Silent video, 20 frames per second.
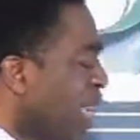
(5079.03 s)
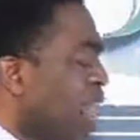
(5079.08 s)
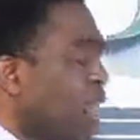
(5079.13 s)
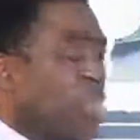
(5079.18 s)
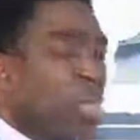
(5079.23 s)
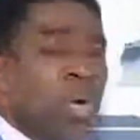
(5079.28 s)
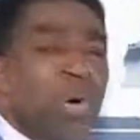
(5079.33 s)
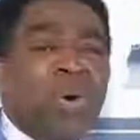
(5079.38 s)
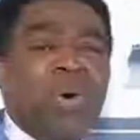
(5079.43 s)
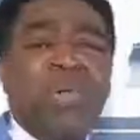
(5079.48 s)

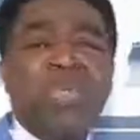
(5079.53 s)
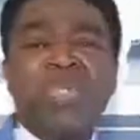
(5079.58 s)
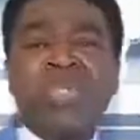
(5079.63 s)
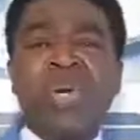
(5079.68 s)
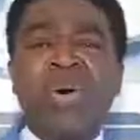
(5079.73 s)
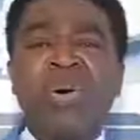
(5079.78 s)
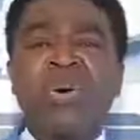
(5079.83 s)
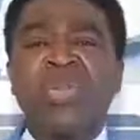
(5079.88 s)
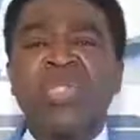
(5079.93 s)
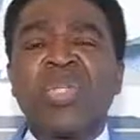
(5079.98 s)
So,
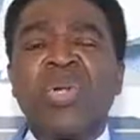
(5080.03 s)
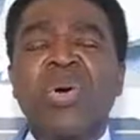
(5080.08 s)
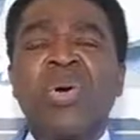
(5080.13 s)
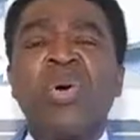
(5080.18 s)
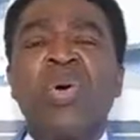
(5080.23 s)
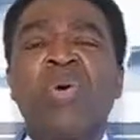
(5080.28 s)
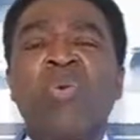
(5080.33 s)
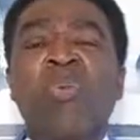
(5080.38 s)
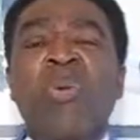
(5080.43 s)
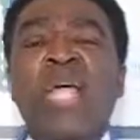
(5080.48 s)
so,
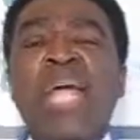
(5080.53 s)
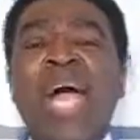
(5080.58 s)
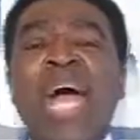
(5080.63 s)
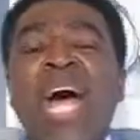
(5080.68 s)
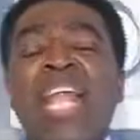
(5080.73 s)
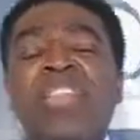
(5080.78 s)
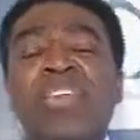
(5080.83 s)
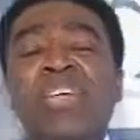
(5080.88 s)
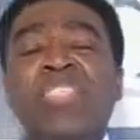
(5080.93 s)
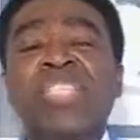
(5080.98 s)
so we
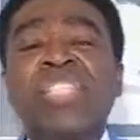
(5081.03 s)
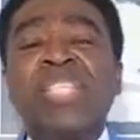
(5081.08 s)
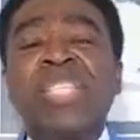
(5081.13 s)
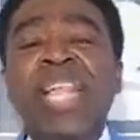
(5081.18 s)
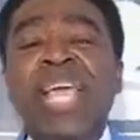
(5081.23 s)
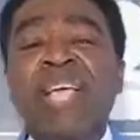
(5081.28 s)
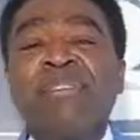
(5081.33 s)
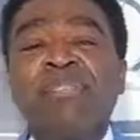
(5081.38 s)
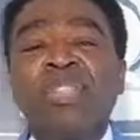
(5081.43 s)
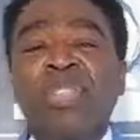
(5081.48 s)
are not
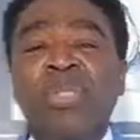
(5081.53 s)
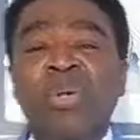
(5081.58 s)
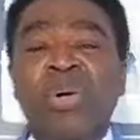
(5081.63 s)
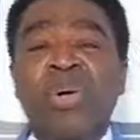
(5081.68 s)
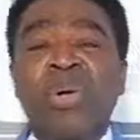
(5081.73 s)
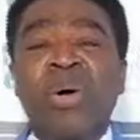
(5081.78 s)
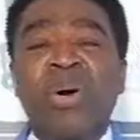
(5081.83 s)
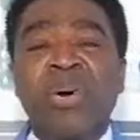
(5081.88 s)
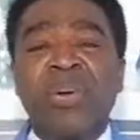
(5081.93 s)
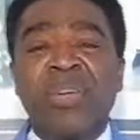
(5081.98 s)
slaves to
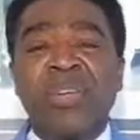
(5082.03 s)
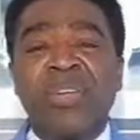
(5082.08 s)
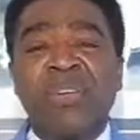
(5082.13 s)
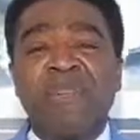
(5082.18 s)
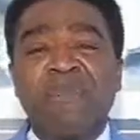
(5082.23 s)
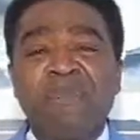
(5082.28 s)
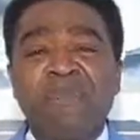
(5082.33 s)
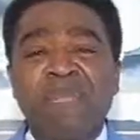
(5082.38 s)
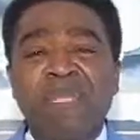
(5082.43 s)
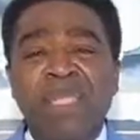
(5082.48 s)
God.
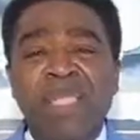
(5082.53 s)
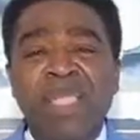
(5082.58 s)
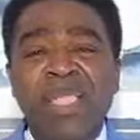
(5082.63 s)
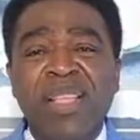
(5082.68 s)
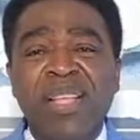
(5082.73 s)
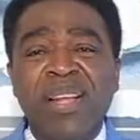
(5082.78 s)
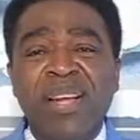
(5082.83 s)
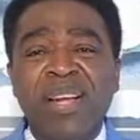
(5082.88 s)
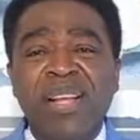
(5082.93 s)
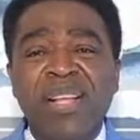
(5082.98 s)

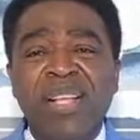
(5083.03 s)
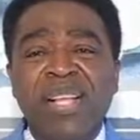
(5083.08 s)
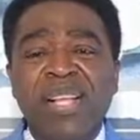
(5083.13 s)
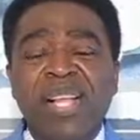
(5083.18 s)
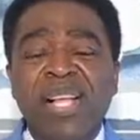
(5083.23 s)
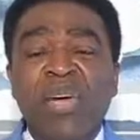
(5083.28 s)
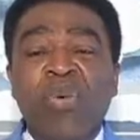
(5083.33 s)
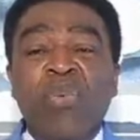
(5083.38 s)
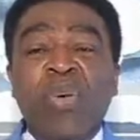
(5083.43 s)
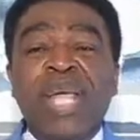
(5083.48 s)

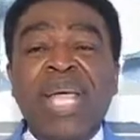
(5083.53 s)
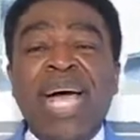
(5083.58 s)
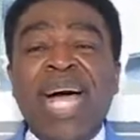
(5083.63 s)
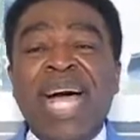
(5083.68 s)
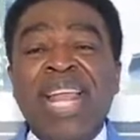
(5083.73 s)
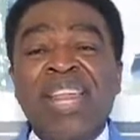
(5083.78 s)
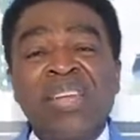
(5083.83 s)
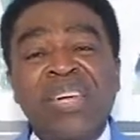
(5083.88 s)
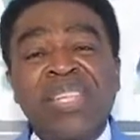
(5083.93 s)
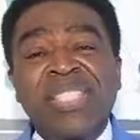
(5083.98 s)
We
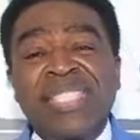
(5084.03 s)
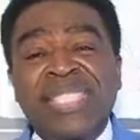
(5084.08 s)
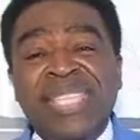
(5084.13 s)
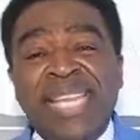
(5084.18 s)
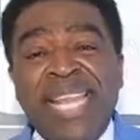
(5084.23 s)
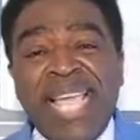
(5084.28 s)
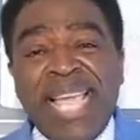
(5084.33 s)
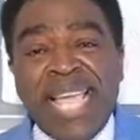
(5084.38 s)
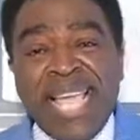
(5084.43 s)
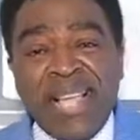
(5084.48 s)
are not
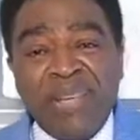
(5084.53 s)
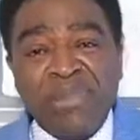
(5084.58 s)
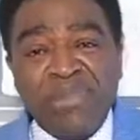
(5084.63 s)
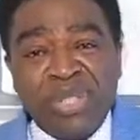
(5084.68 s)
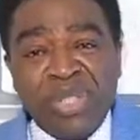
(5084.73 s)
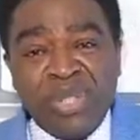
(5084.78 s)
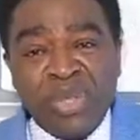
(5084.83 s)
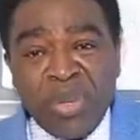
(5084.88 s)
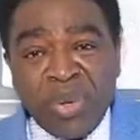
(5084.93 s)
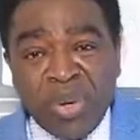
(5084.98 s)

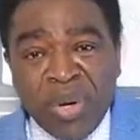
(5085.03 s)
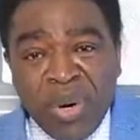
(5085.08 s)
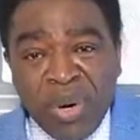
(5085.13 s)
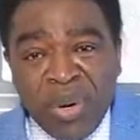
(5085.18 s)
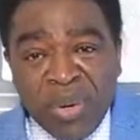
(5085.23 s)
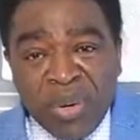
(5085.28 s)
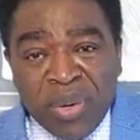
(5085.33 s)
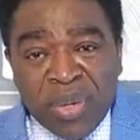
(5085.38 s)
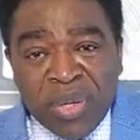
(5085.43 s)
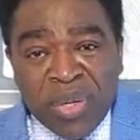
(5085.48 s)
slaves to
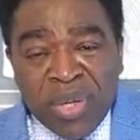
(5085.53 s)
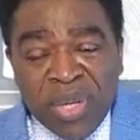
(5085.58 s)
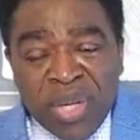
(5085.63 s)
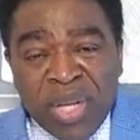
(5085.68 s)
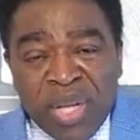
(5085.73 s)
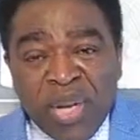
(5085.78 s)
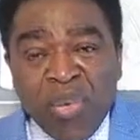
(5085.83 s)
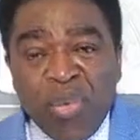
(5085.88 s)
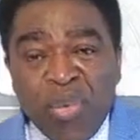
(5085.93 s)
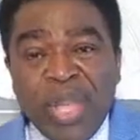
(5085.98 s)
God.
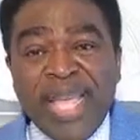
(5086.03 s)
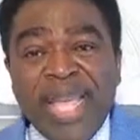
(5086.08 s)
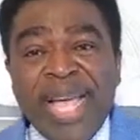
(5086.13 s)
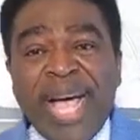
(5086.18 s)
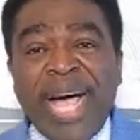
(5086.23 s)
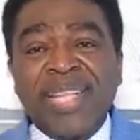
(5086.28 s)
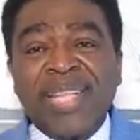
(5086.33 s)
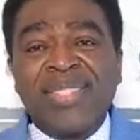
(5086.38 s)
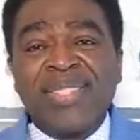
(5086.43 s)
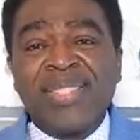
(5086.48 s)
We
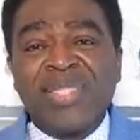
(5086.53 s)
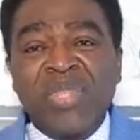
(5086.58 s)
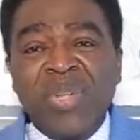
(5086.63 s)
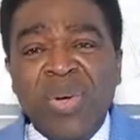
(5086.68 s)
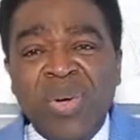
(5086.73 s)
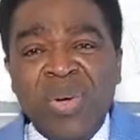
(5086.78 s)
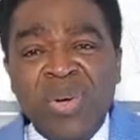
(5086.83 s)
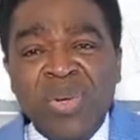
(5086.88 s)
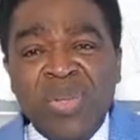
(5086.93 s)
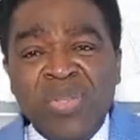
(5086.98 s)
are
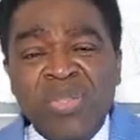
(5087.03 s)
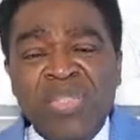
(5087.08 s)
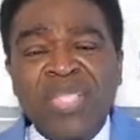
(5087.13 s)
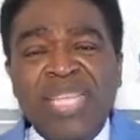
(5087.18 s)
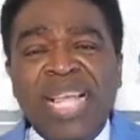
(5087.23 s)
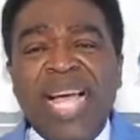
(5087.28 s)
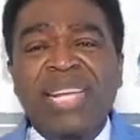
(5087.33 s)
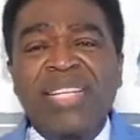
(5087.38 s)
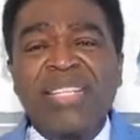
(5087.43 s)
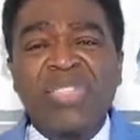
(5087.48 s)

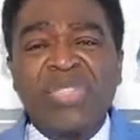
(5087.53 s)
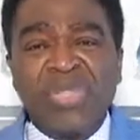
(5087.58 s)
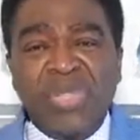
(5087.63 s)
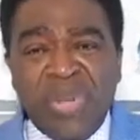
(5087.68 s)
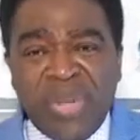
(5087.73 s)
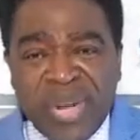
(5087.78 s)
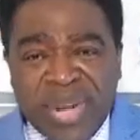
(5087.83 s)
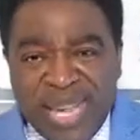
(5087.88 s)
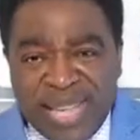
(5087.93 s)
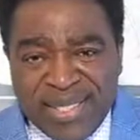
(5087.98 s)
sons and
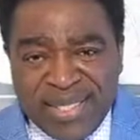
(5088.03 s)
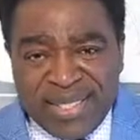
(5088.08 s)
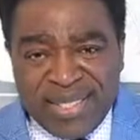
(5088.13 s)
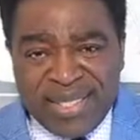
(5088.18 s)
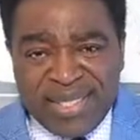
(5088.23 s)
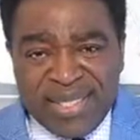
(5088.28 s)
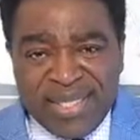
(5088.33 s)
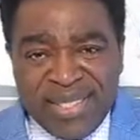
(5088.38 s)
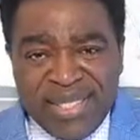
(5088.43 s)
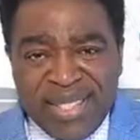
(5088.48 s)

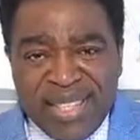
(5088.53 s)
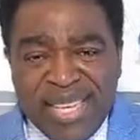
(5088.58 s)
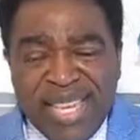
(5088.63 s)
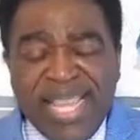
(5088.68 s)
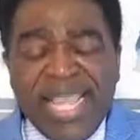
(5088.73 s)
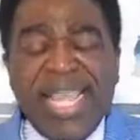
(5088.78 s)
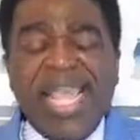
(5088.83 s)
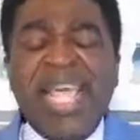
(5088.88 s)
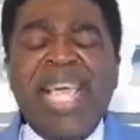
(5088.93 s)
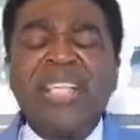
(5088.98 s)
daughters.
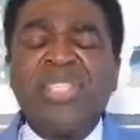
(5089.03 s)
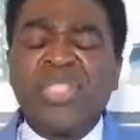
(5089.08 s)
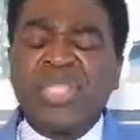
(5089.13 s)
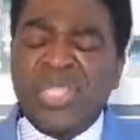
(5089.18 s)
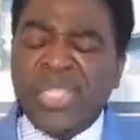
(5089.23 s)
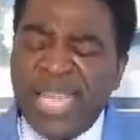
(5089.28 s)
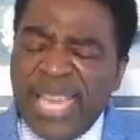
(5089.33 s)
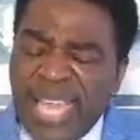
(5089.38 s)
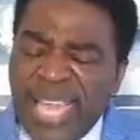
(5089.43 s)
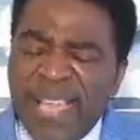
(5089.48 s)
A
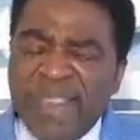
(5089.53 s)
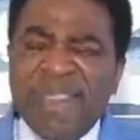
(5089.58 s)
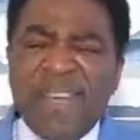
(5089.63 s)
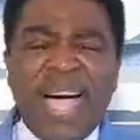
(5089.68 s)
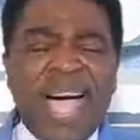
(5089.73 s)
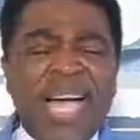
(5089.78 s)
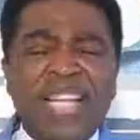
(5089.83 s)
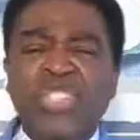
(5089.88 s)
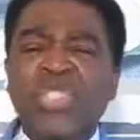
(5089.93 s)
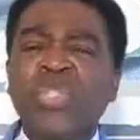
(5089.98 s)
slave
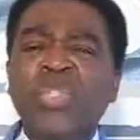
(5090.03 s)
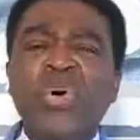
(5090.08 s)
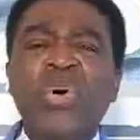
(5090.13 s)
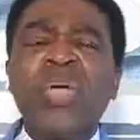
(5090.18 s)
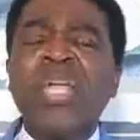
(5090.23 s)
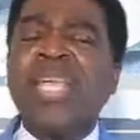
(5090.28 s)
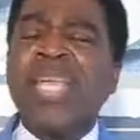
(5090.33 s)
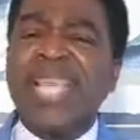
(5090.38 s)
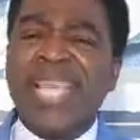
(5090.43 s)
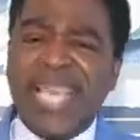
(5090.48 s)
has no
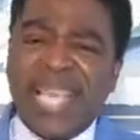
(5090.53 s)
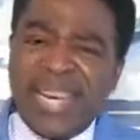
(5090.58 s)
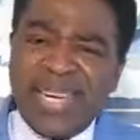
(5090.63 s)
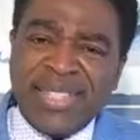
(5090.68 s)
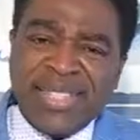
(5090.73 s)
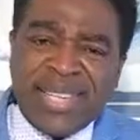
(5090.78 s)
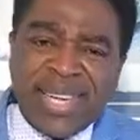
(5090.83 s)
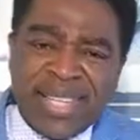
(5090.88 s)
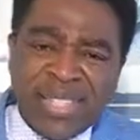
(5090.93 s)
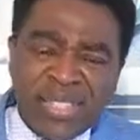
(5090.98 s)

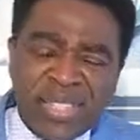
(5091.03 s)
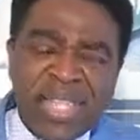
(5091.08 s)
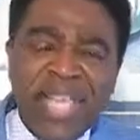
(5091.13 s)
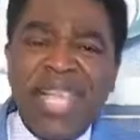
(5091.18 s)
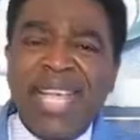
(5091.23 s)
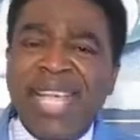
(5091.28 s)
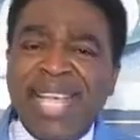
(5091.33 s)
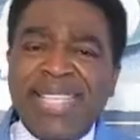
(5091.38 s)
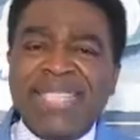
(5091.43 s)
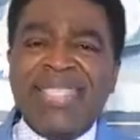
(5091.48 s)
inheritance.
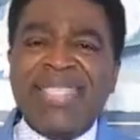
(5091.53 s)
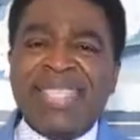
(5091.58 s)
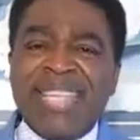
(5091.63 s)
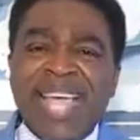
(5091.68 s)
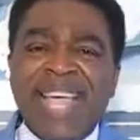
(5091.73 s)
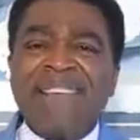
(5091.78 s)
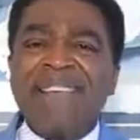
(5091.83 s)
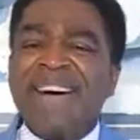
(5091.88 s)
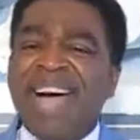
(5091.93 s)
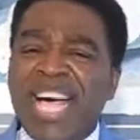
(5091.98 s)
A
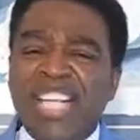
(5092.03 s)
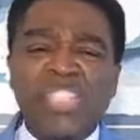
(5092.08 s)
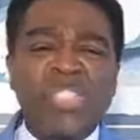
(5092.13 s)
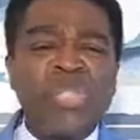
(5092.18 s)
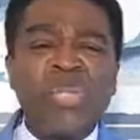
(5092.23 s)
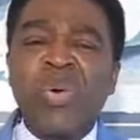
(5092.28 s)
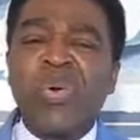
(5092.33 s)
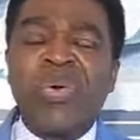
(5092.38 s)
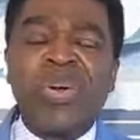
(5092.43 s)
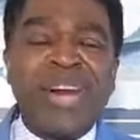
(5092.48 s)
slave has
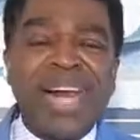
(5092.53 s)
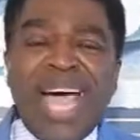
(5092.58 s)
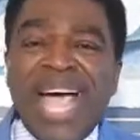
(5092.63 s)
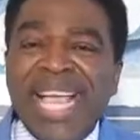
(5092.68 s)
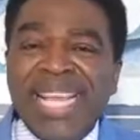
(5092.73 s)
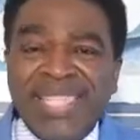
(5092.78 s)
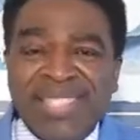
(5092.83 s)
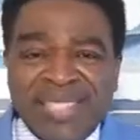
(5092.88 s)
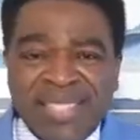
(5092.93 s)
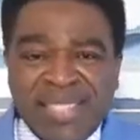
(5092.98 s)
no
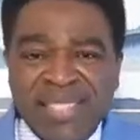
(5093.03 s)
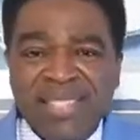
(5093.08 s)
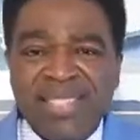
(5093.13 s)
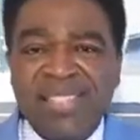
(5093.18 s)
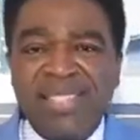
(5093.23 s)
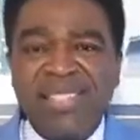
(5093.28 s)
right.